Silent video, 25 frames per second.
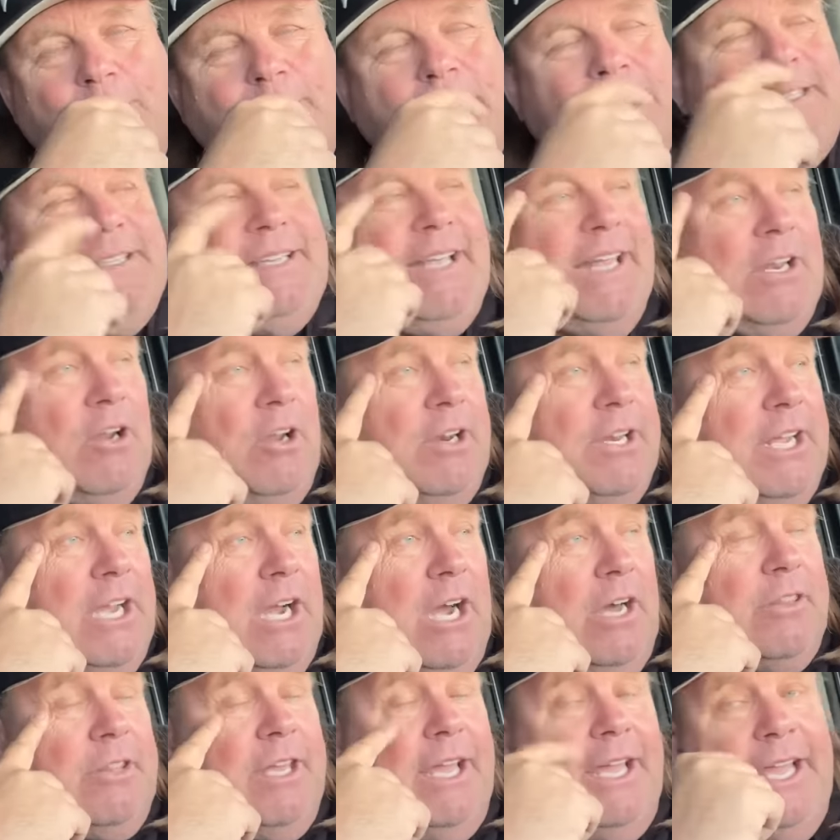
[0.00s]
But then on the
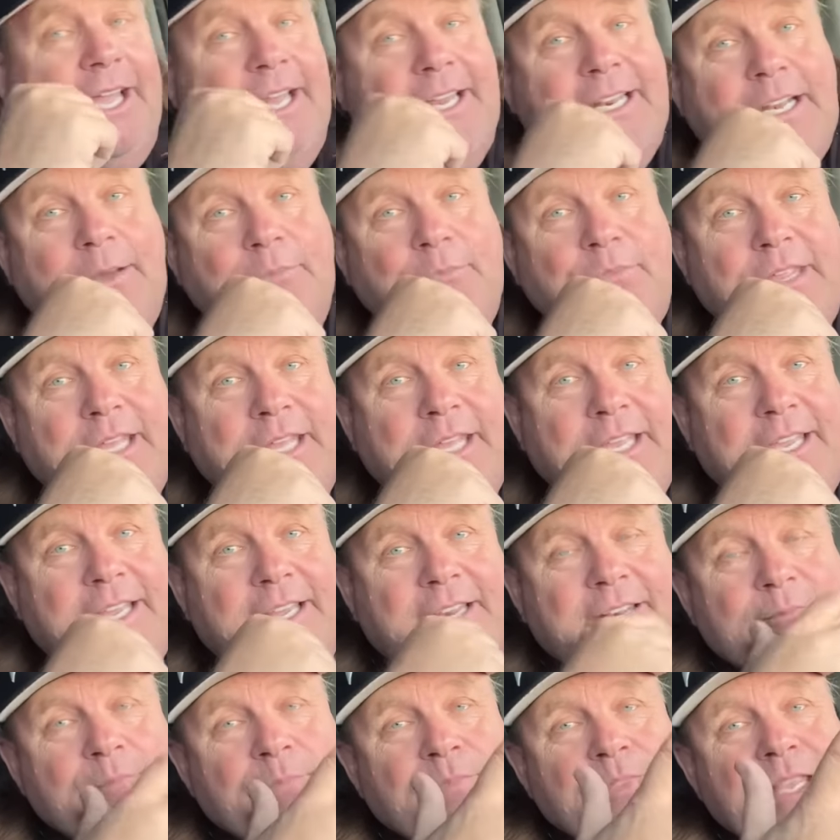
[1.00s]
other hand, I'm
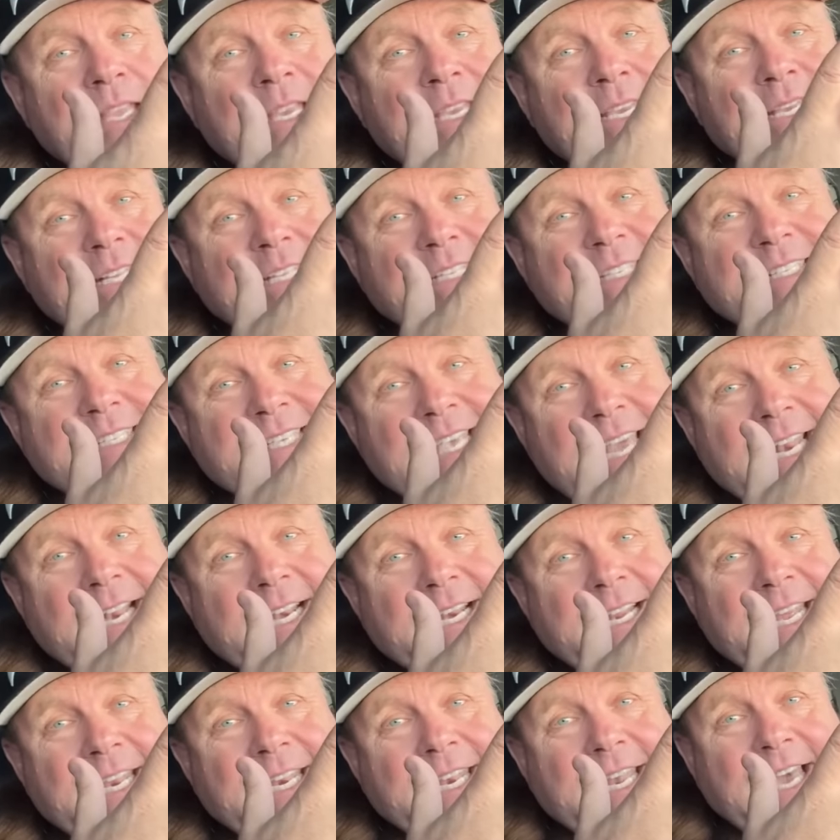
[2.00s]
thinking, it's
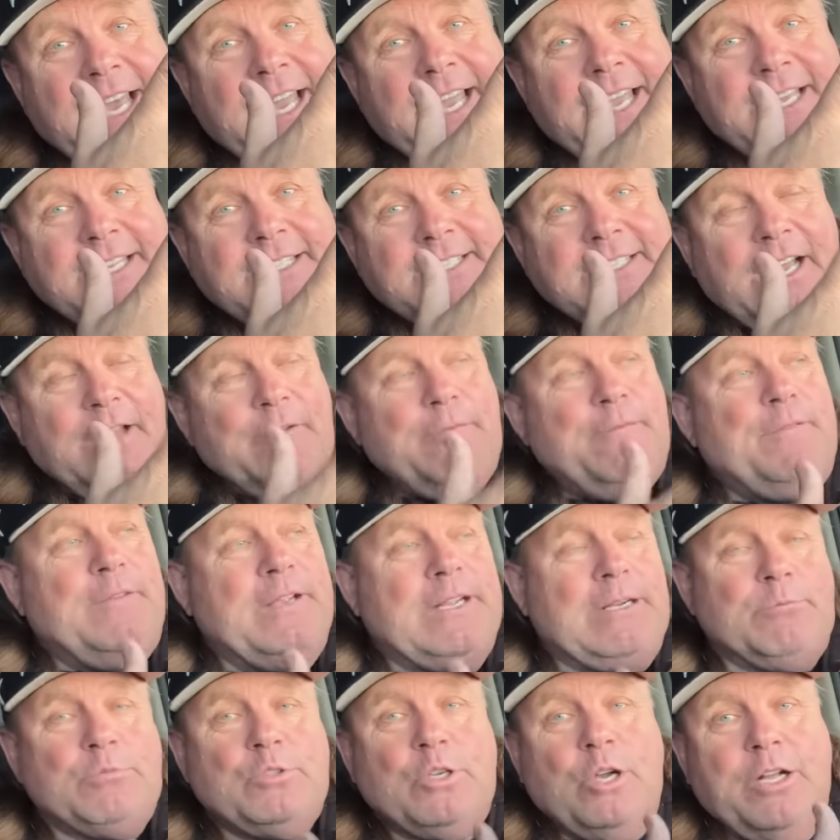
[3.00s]
Saturday night. I
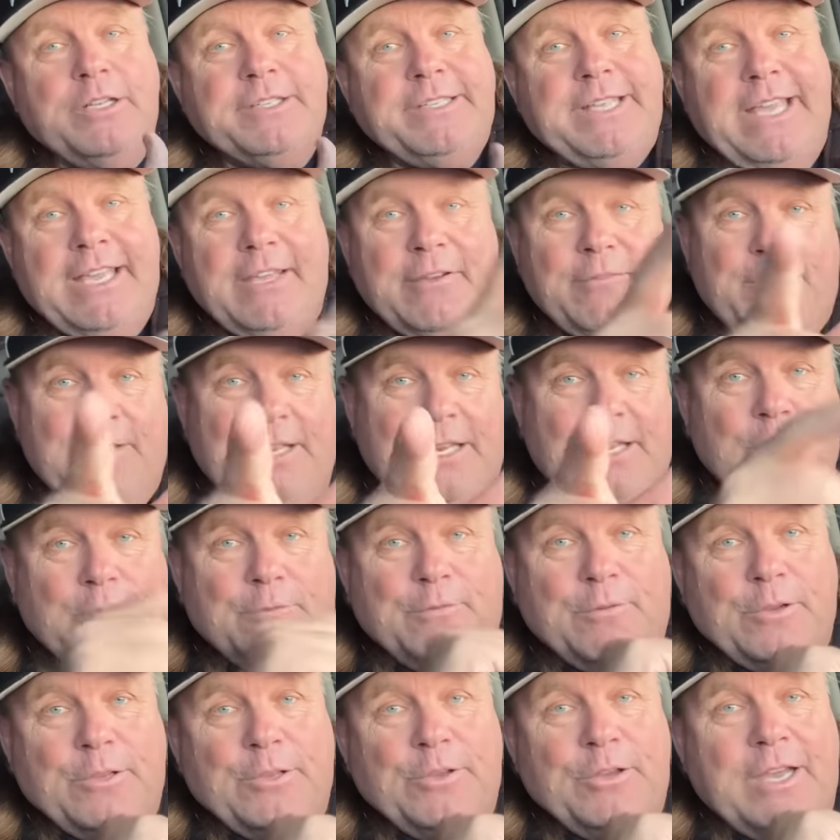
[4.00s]
filmed all day a video
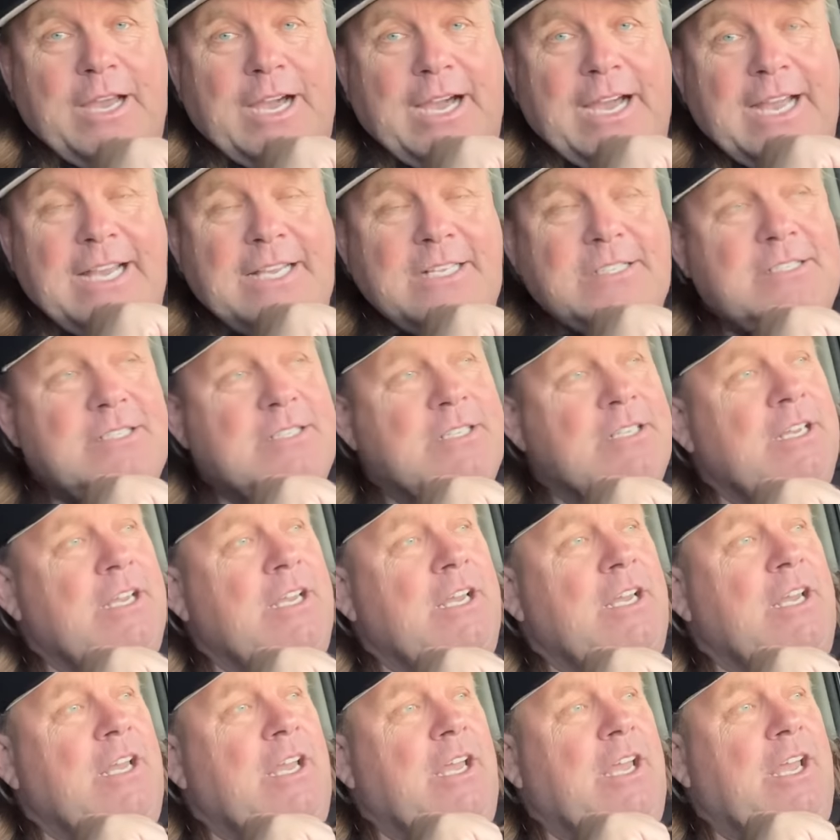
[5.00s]
for you guys
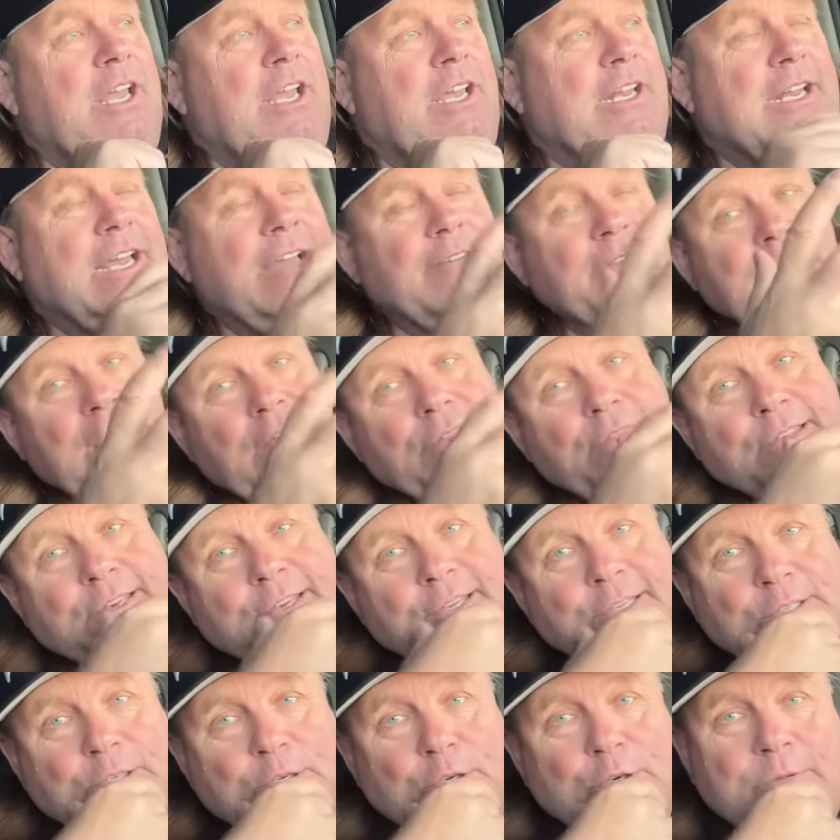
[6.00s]
and I have nothing
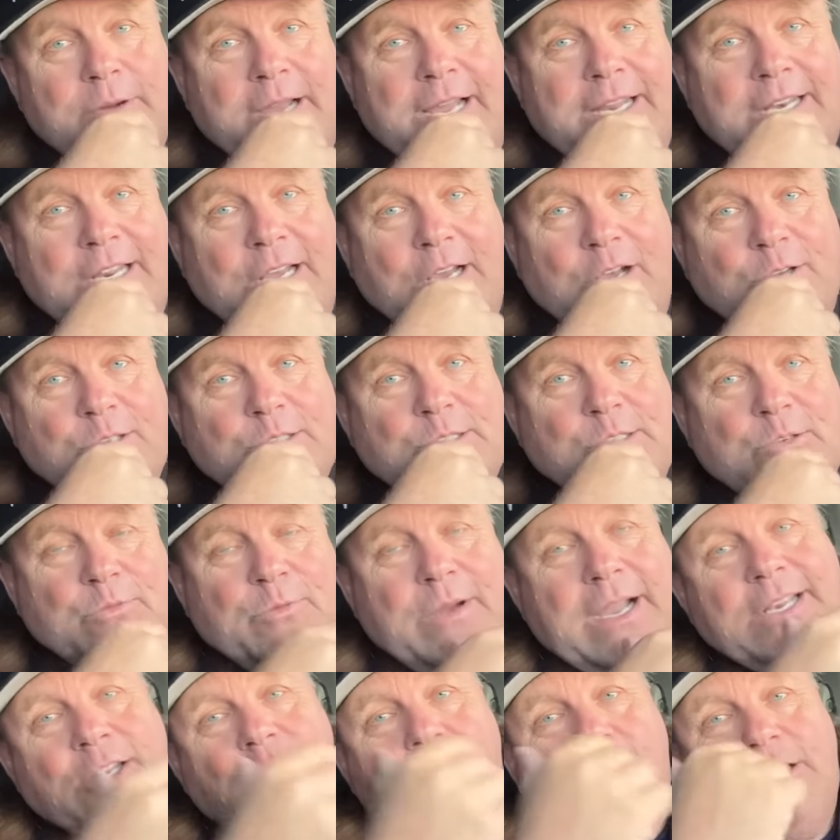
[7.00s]
to do right now. So
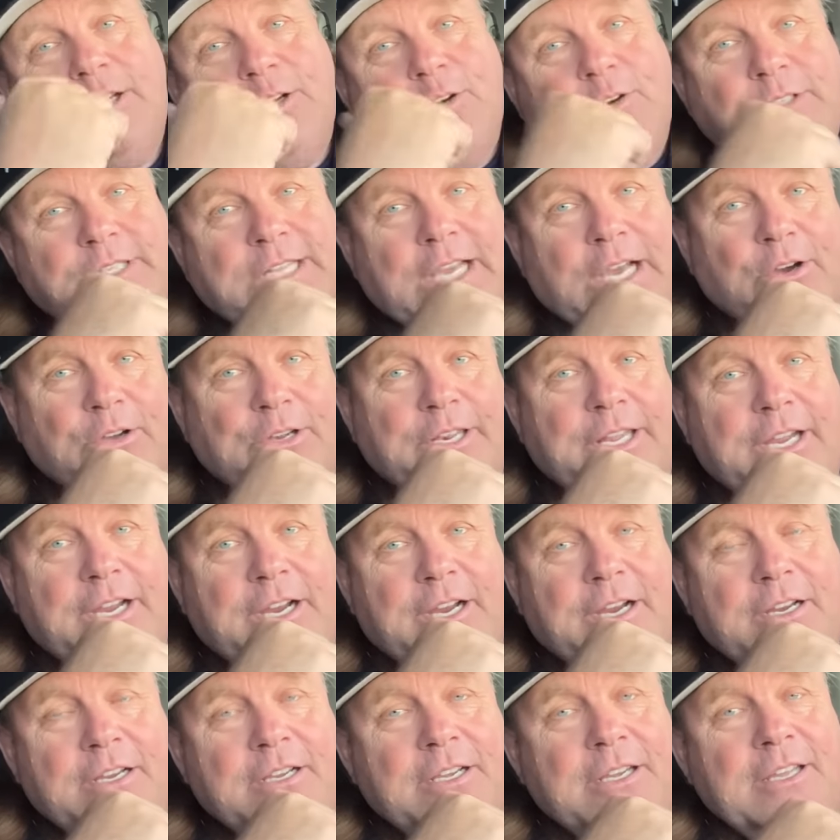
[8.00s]
why not go down
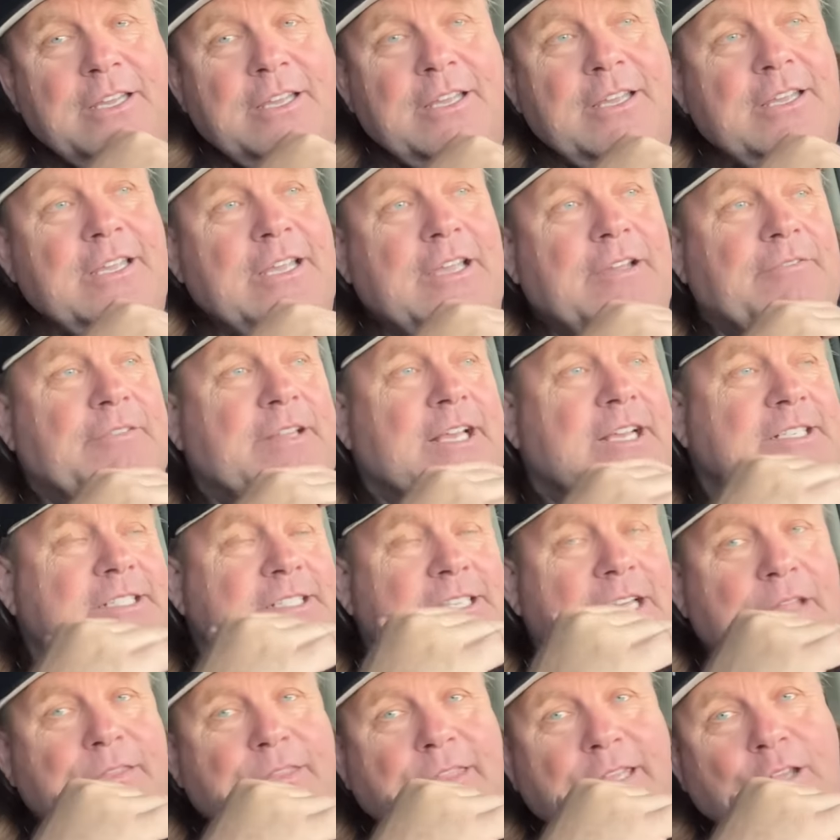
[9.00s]
there? If there's
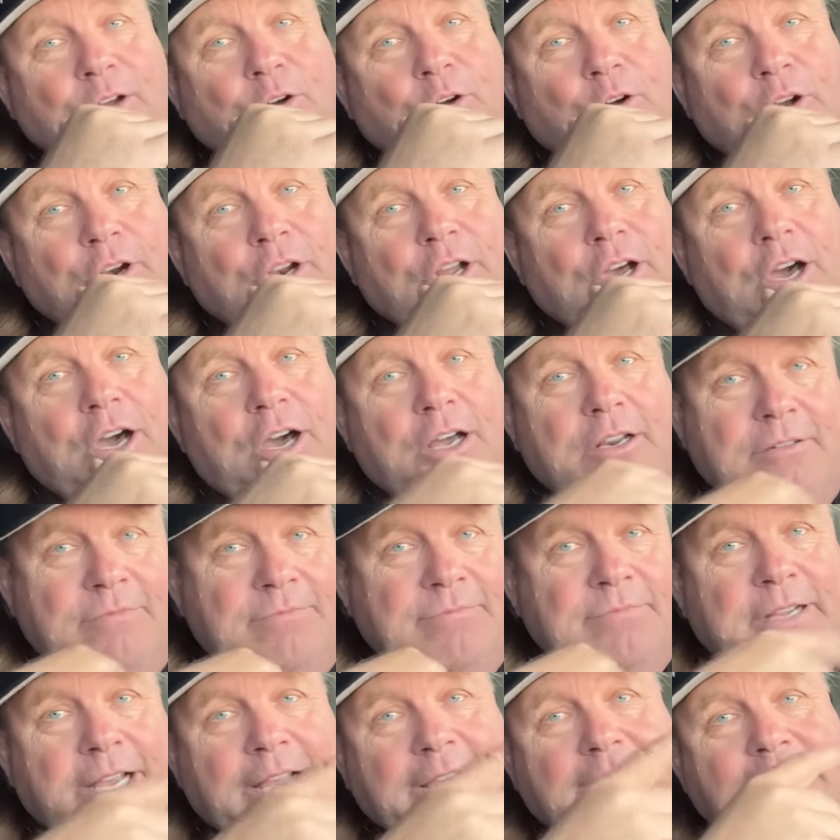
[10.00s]
nothing going
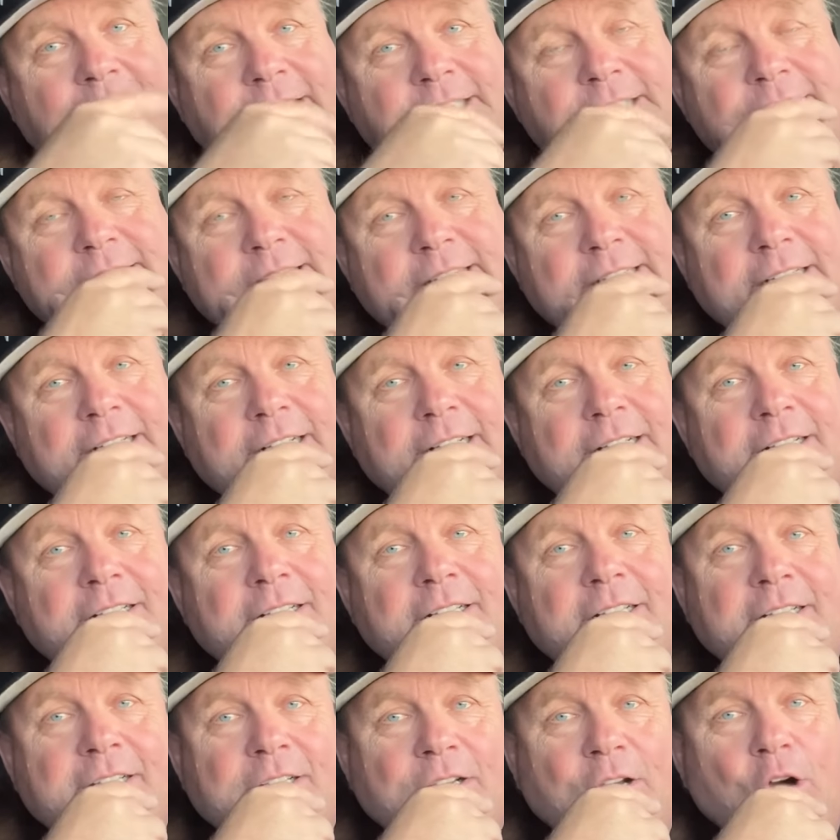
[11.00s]
on, I can
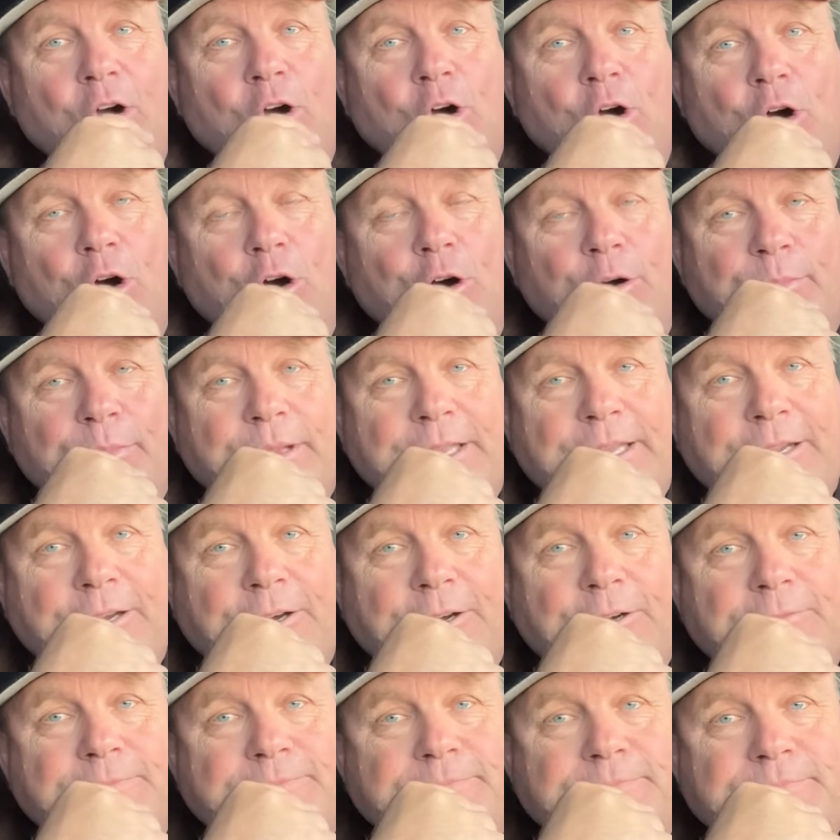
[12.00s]
still go home, you
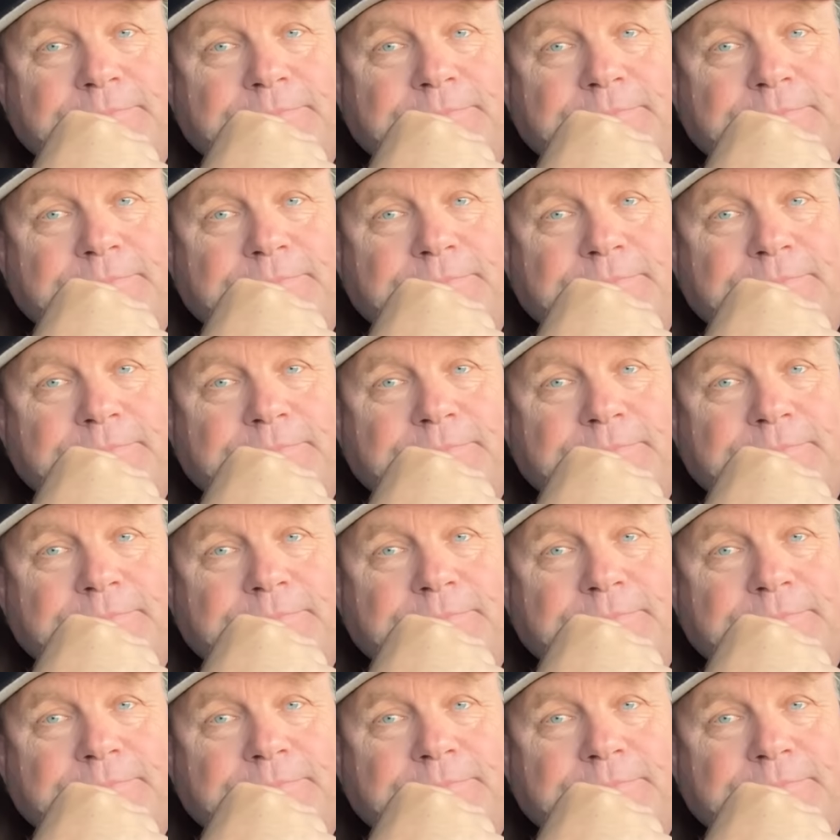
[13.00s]
know?